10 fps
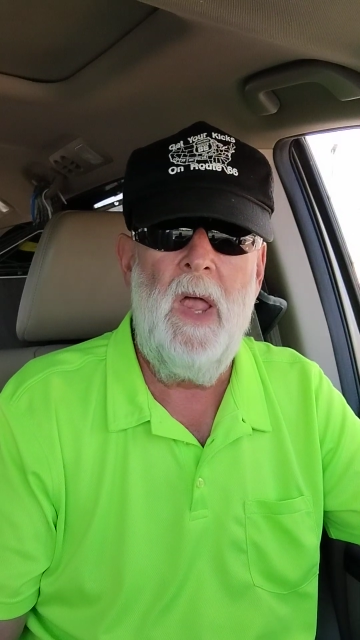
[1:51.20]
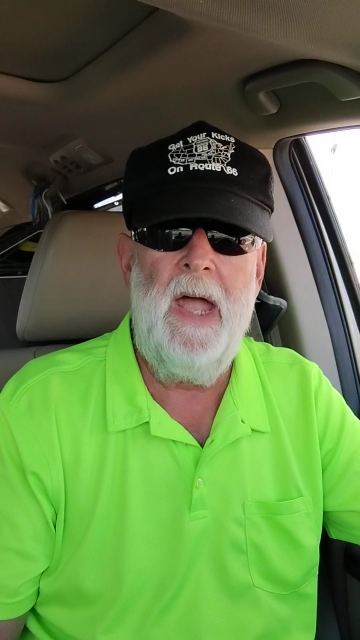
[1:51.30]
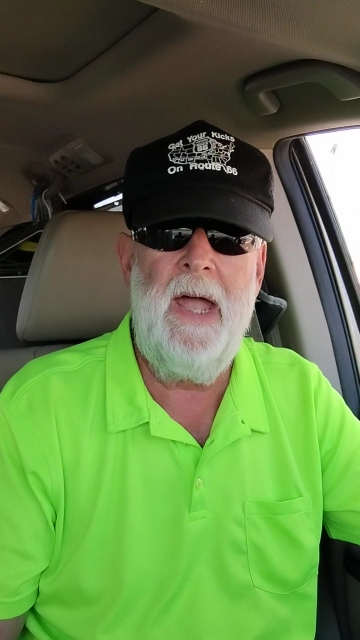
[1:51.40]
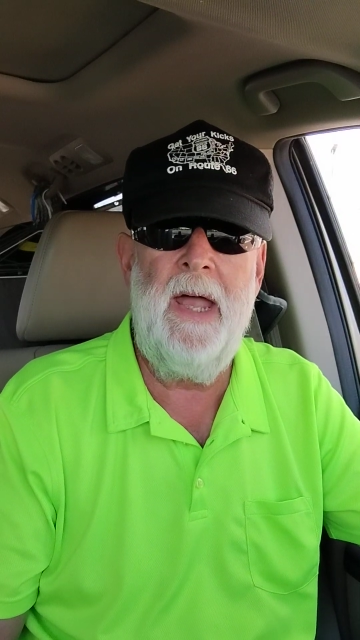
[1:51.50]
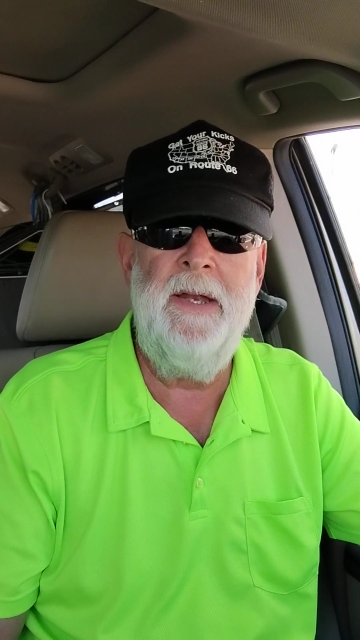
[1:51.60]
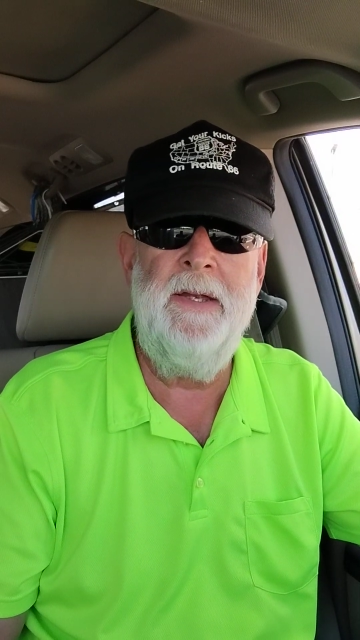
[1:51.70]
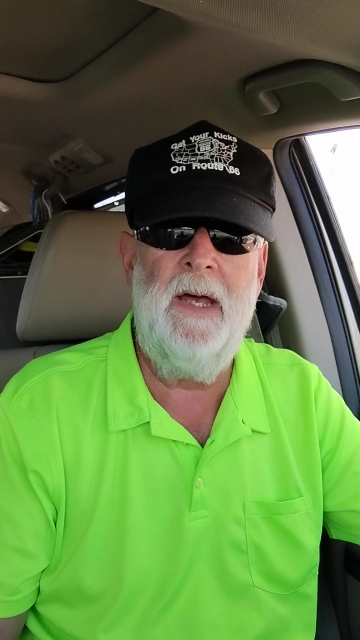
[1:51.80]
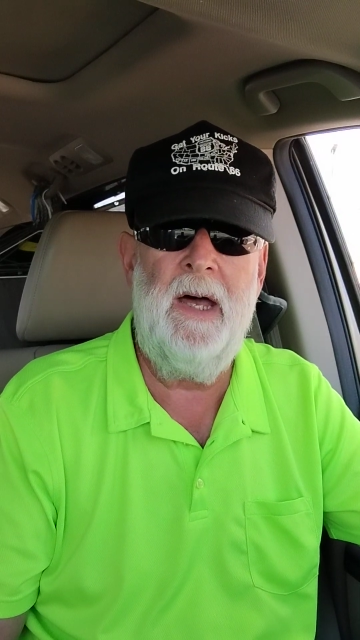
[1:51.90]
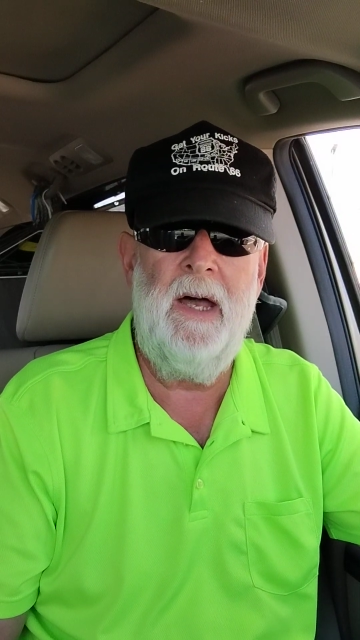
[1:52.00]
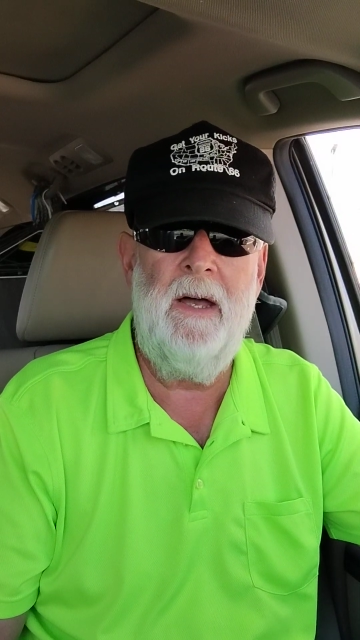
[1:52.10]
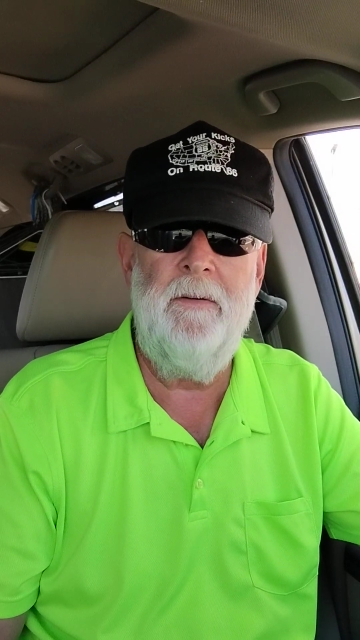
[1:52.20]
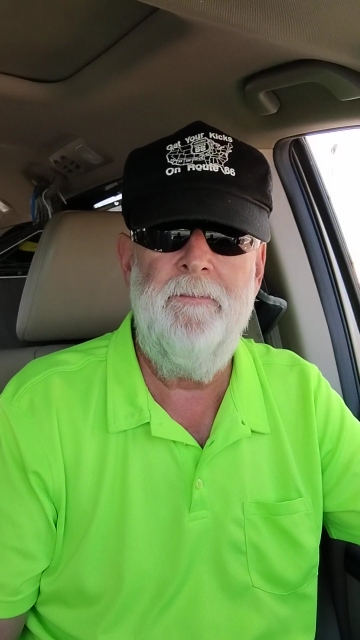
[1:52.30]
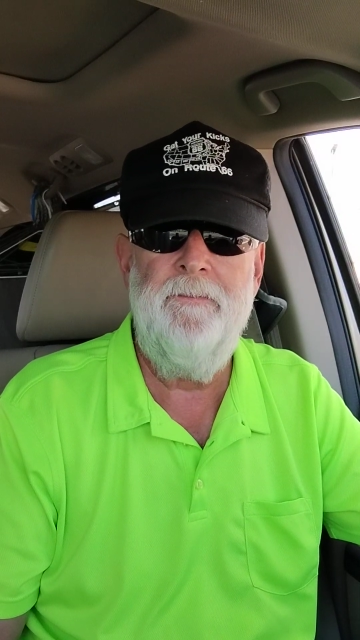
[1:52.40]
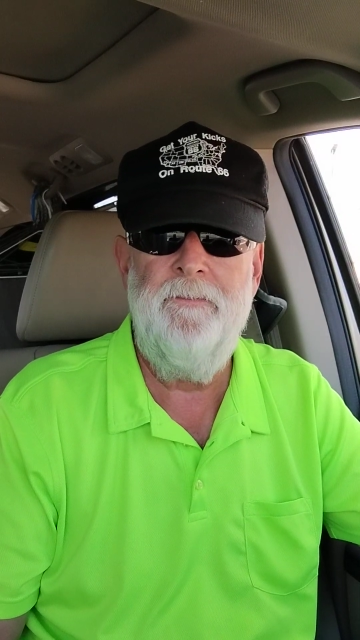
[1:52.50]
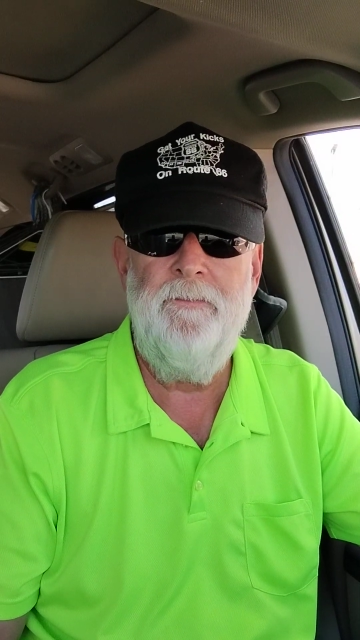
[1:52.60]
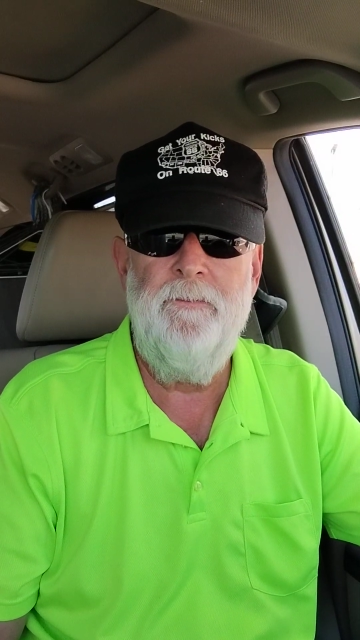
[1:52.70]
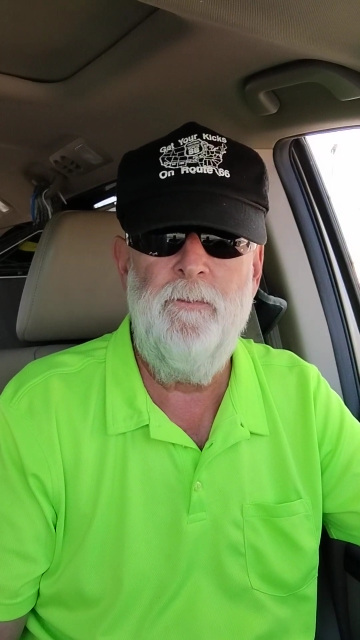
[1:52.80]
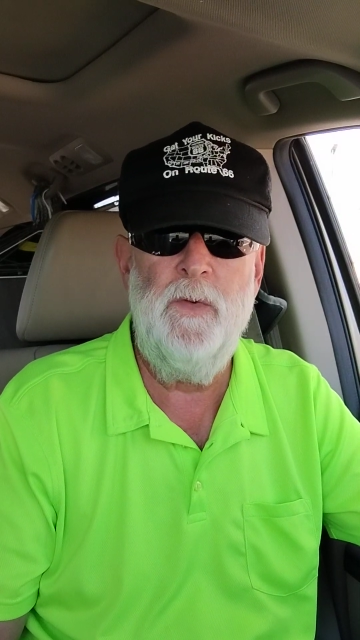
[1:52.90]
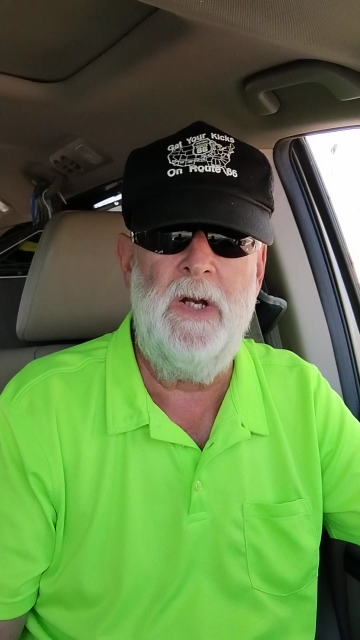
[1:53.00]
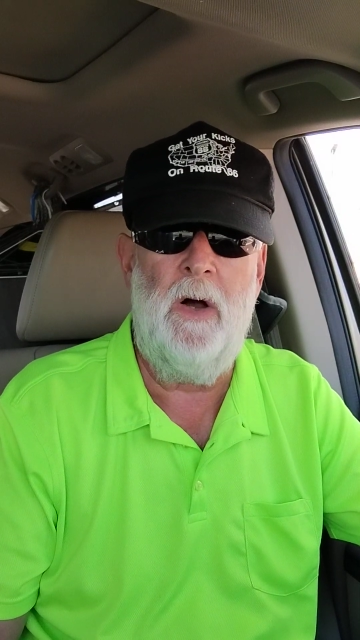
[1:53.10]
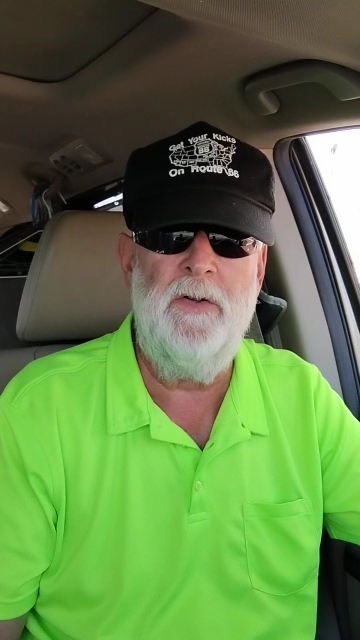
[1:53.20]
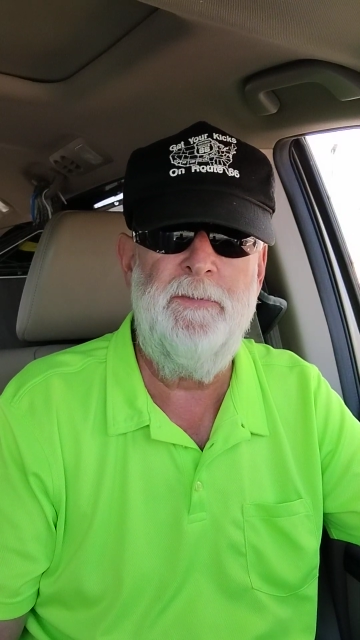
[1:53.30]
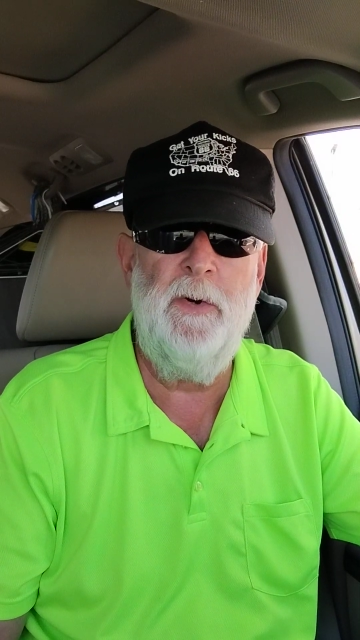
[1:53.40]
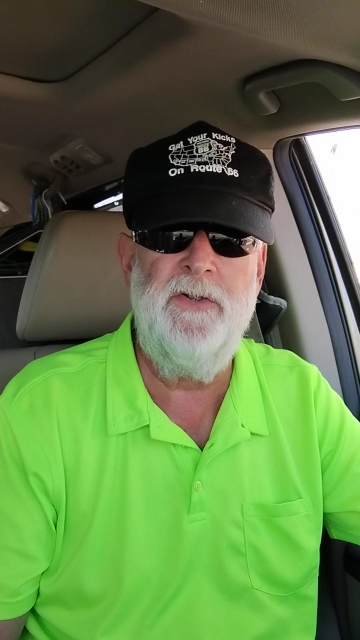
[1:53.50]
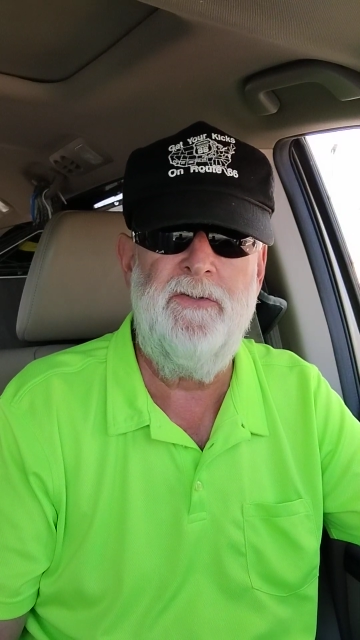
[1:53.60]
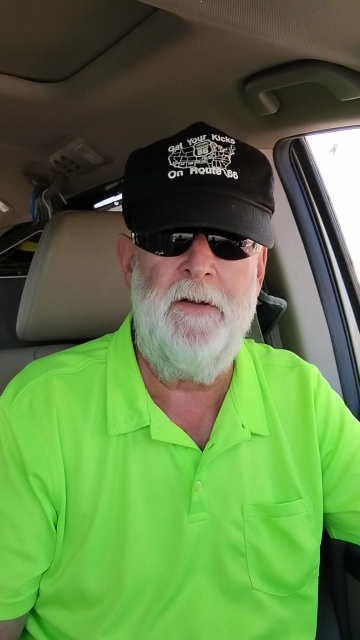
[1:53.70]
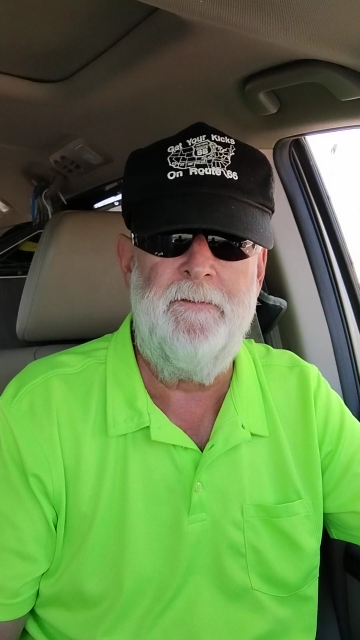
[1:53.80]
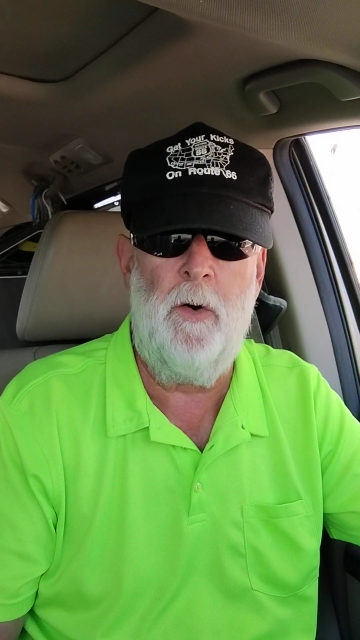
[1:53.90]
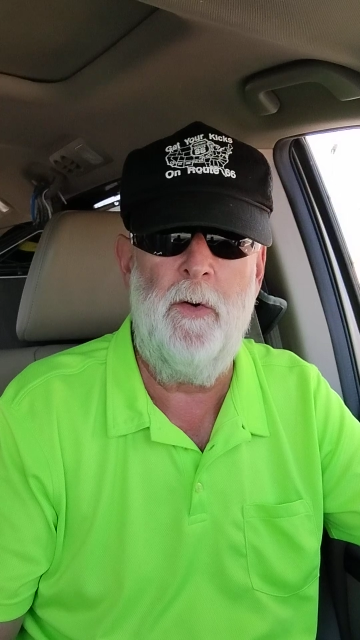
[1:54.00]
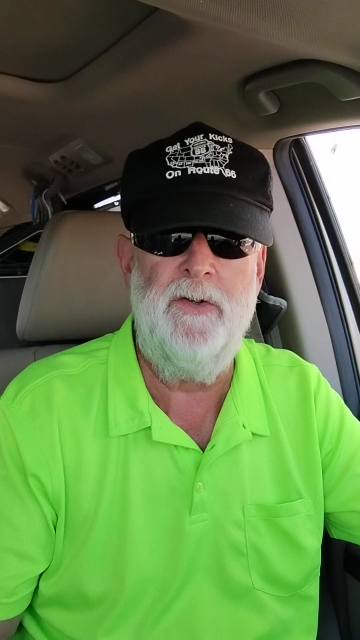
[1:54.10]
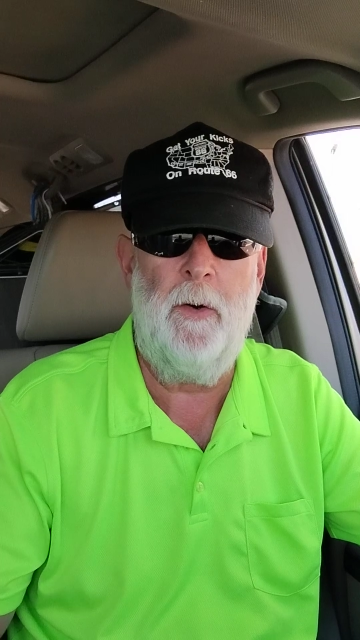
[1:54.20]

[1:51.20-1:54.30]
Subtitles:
and it's pretty straightforward.